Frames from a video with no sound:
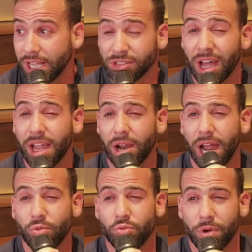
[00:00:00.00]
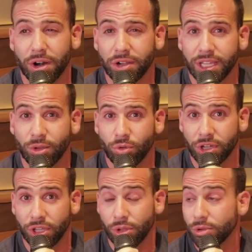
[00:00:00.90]
So I rarely
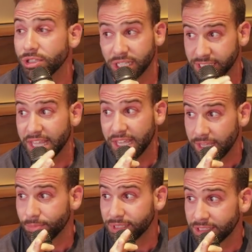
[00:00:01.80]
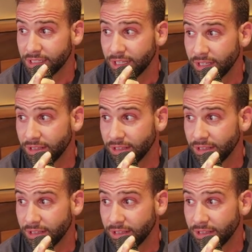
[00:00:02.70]
will cue just the hips